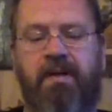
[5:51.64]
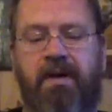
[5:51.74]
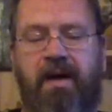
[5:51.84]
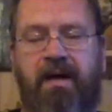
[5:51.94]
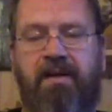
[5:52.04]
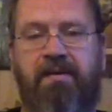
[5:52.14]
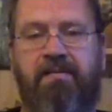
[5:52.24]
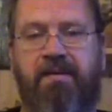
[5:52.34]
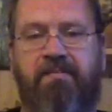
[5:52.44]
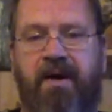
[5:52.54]
And
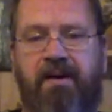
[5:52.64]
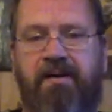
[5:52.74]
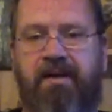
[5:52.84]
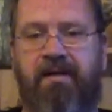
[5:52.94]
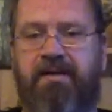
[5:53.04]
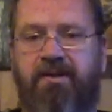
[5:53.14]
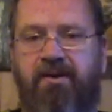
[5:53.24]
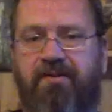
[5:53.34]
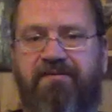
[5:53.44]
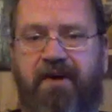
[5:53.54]
apparently he's
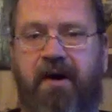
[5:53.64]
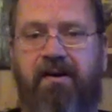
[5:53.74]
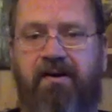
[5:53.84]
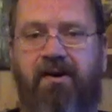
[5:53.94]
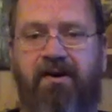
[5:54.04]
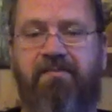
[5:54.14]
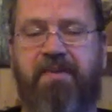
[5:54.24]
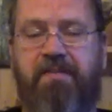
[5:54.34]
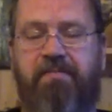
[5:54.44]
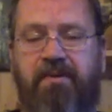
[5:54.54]
going to fire a lot of
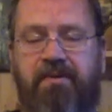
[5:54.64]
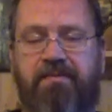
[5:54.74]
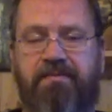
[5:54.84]
people.